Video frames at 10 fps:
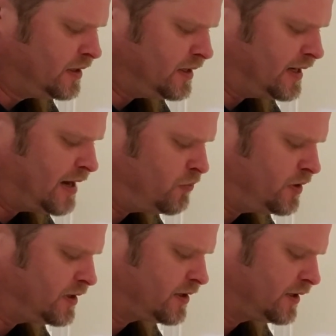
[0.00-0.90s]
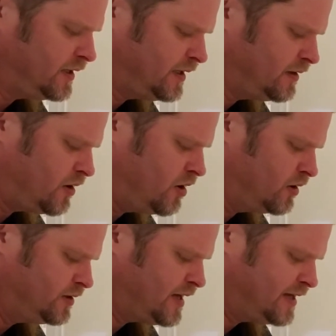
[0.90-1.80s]
And I want to clean
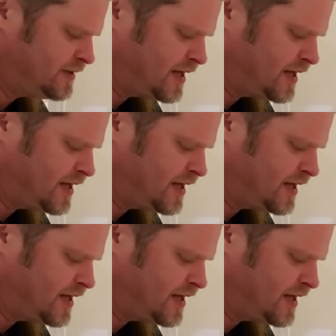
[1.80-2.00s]
all of that